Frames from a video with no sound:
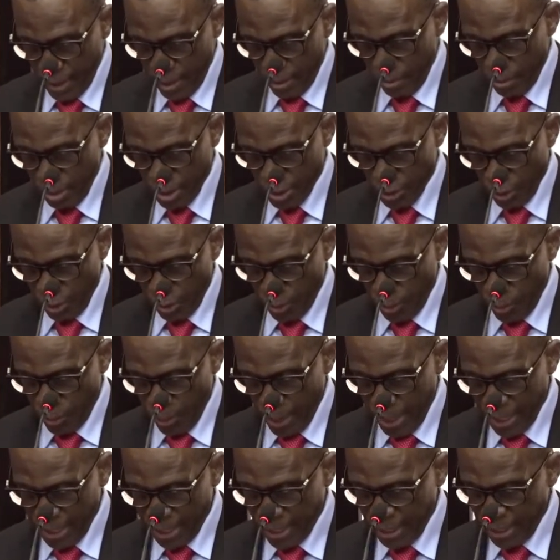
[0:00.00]
was
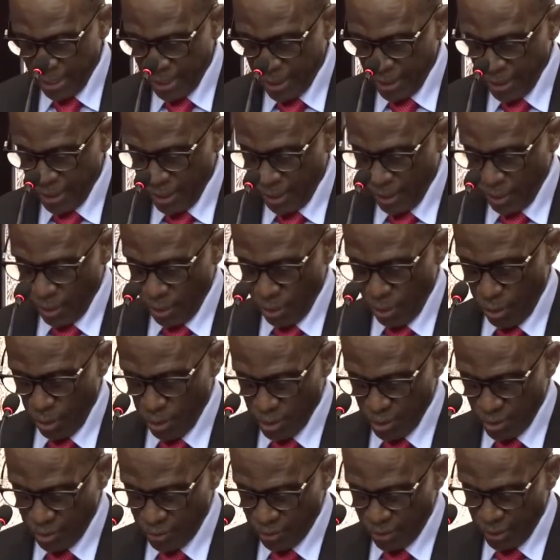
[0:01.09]
already
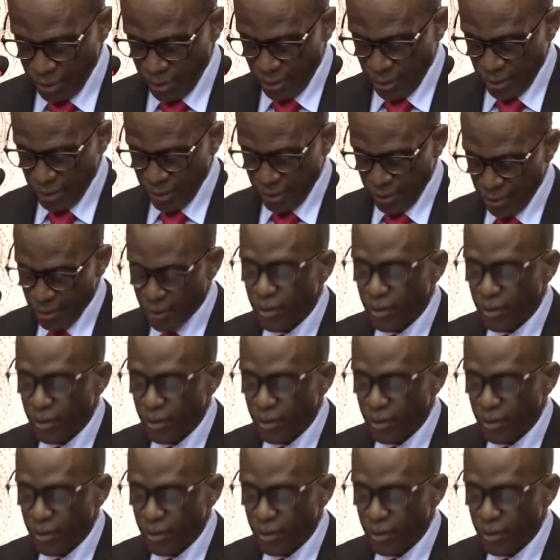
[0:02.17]
considered